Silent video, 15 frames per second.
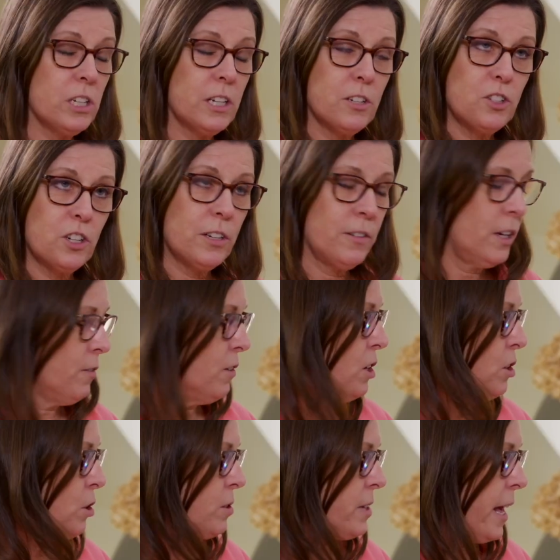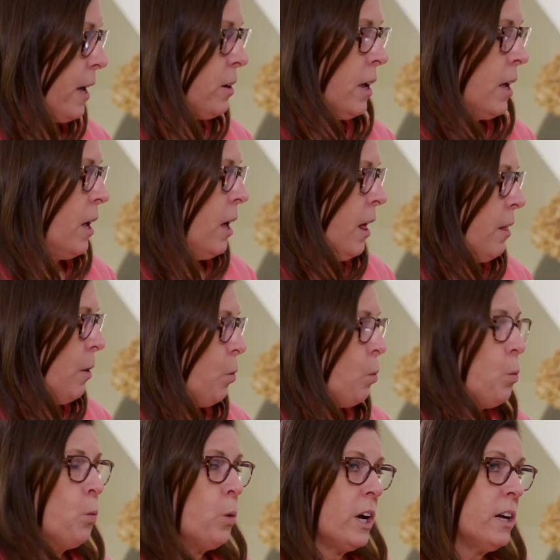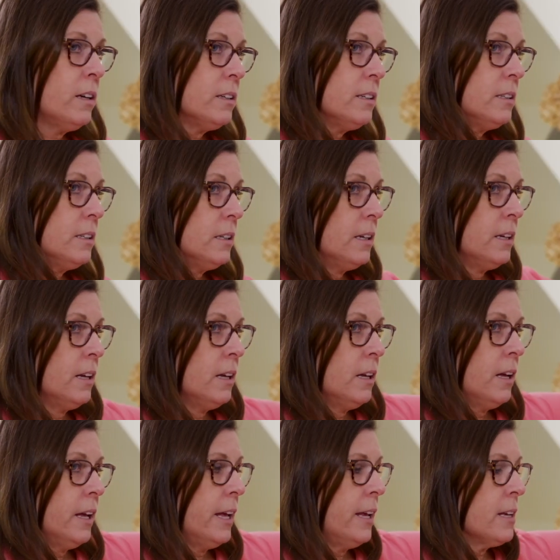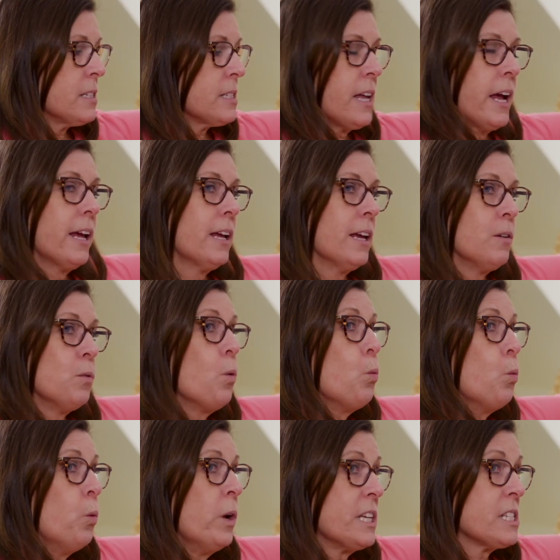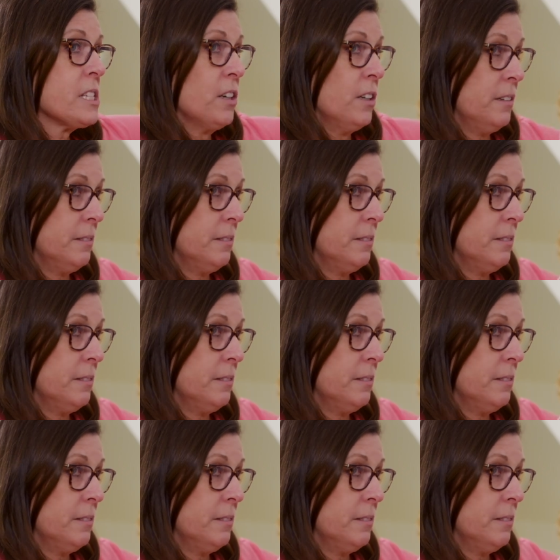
I should have given you that w is like in whistle.